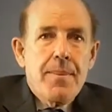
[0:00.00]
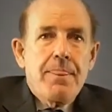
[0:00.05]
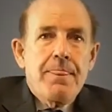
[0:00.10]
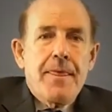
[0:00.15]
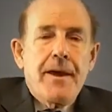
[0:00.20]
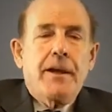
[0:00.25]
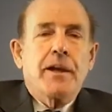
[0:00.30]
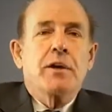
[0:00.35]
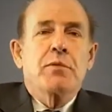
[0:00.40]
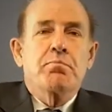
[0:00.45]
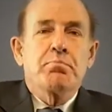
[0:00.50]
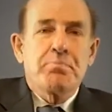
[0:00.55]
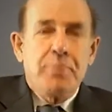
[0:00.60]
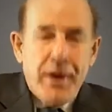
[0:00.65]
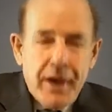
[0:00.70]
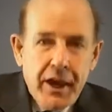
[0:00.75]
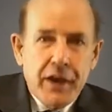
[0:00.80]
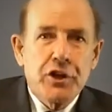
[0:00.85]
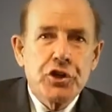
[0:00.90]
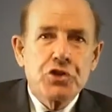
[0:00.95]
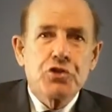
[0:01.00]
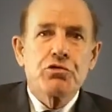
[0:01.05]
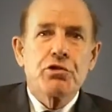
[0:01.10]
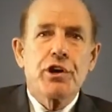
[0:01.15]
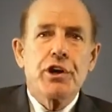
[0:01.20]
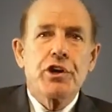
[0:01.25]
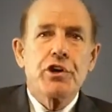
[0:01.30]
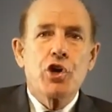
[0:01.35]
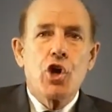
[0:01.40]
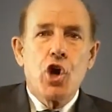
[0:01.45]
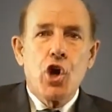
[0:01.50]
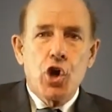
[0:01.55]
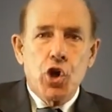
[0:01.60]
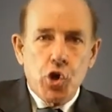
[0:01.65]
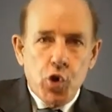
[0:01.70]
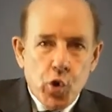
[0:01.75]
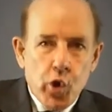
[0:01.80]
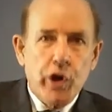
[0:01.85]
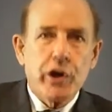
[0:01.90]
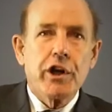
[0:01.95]
that can penetrate
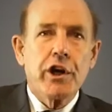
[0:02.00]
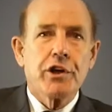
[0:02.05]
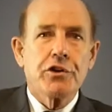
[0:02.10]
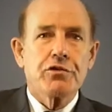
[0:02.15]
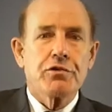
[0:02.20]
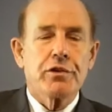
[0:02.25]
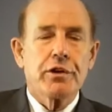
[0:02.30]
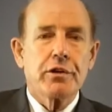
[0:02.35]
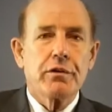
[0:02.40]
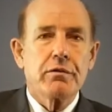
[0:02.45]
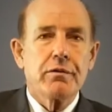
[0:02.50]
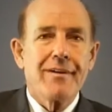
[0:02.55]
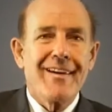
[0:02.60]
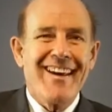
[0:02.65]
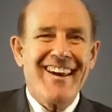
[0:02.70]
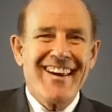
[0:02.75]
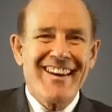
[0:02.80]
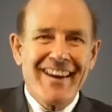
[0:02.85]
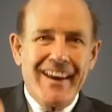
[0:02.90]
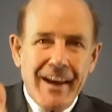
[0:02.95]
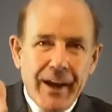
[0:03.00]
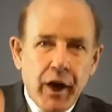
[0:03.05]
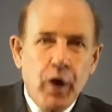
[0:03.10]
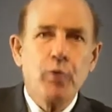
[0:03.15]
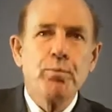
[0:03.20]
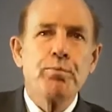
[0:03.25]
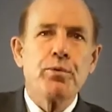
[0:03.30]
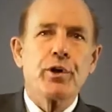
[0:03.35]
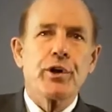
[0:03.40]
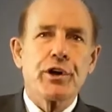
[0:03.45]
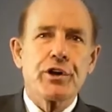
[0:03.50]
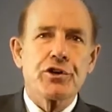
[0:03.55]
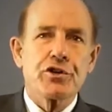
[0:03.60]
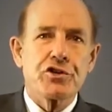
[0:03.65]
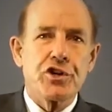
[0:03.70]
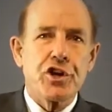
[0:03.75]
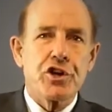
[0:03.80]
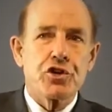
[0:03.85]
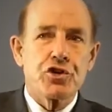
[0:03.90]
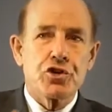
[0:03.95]
your country and help
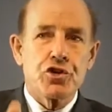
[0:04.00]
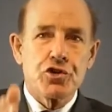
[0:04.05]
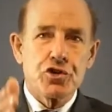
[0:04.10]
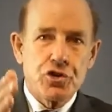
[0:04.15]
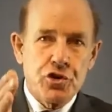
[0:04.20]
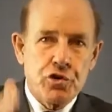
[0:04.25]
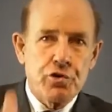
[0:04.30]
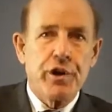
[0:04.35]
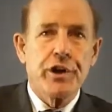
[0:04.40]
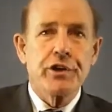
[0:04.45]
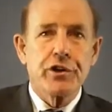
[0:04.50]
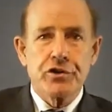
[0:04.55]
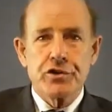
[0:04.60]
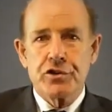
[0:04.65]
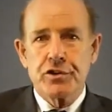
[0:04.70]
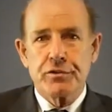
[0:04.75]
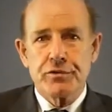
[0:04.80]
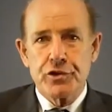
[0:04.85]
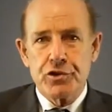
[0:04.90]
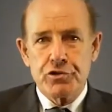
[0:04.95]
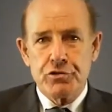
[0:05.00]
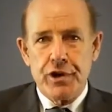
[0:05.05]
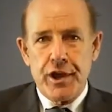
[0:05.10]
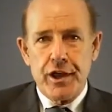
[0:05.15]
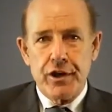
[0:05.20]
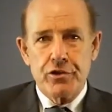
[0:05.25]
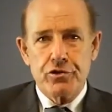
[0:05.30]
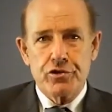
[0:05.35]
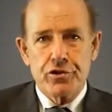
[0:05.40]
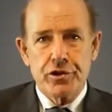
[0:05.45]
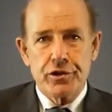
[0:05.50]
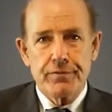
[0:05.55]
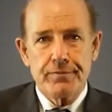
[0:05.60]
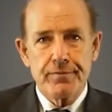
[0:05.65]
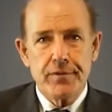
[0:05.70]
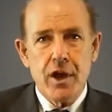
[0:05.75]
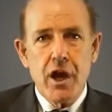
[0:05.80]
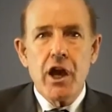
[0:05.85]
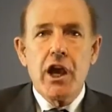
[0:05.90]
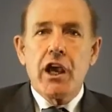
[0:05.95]
organizations create a service strategy.
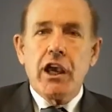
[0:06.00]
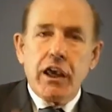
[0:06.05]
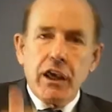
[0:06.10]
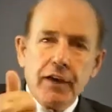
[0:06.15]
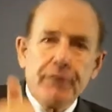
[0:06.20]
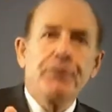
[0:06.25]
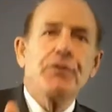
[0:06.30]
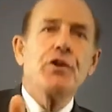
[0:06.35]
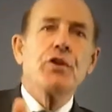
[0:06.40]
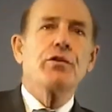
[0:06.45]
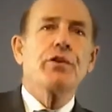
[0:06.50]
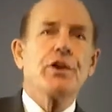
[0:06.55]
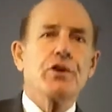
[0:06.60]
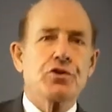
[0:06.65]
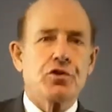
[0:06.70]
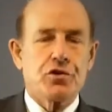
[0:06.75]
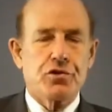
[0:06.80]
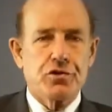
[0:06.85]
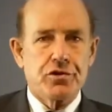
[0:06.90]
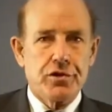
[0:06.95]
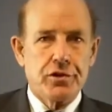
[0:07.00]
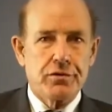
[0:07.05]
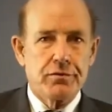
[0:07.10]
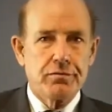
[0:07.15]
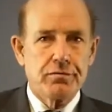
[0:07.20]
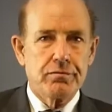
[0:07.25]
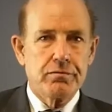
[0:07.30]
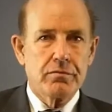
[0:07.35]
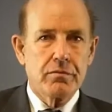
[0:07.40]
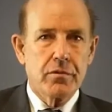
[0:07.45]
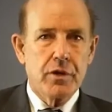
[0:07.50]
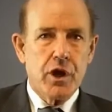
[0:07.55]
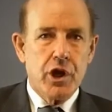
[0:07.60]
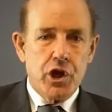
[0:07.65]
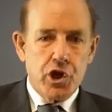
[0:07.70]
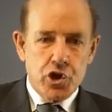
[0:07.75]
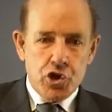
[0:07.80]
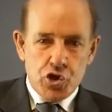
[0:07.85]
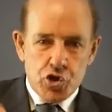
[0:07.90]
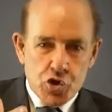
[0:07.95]
If you're interested
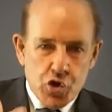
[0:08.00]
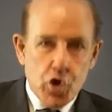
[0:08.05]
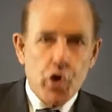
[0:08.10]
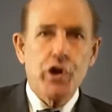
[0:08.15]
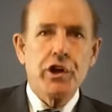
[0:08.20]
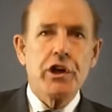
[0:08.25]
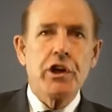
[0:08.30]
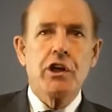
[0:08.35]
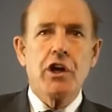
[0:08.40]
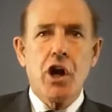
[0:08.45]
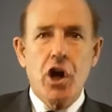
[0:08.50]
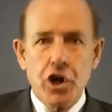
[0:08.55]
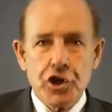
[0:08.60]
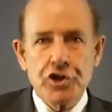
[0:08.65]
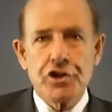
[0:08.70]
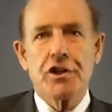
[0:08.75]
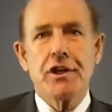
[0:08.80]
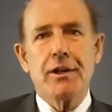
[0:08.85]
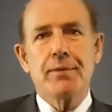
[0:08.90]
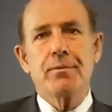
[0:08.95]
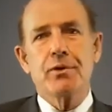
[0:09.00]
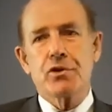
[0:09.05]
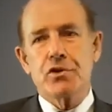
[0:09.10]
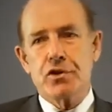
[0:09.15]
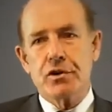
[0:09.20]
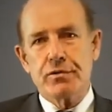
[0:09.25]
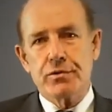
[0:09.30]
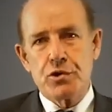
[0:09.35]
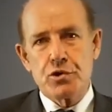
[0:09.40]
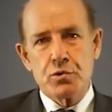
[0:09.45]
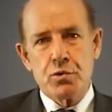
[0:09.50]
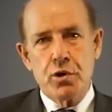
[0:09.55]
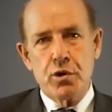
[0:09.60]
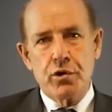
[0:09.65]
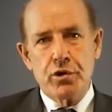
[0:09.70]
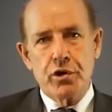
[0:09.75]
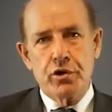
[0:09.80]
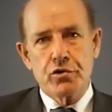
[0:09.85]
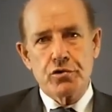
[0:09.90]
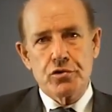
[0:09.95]
in joining our team at Service
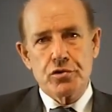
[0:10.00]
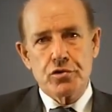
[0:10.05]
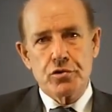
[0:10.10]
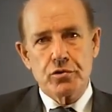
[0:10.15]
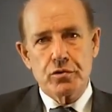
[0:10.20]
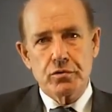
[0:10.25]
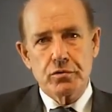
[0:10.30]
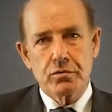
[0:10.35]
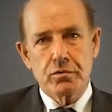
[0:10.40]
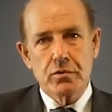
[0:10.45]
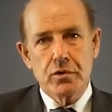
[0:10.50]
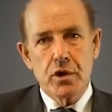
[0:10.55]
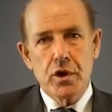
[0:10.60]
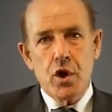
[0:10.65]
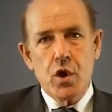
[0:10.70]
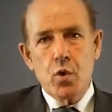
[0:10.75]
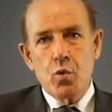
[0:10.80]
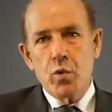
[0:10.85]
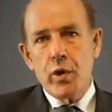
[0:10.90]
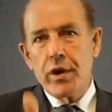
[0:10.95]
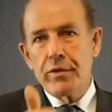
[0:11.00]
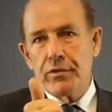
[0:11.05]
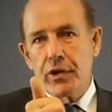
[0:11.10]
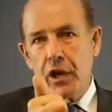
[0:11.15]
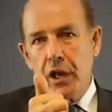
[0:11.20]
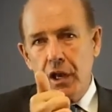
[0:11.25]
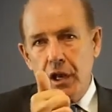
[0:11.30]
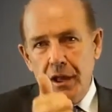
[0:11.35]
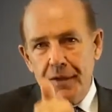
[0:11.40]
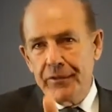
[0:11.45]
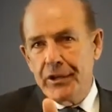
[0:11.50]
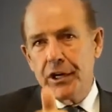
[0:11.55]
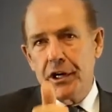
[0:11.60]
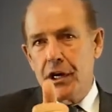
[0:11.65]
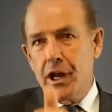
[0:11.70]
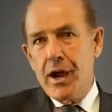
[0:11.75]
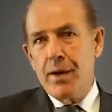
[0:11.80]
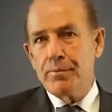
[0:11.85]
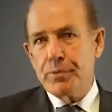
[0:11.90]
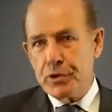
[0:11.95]
Quality Institute, we have a limited
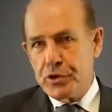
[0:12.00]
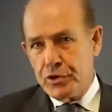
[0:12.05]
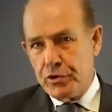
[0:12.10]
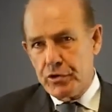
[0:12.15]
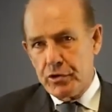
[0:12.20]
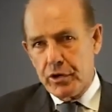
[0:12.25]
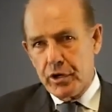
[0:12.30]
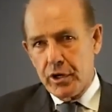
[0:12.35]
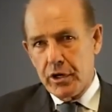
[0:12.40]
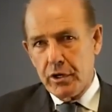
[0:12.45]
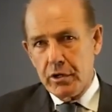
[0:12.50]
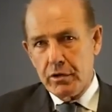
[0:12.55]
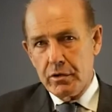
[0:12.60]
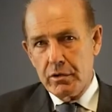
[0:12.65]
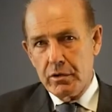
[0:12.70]
opportunity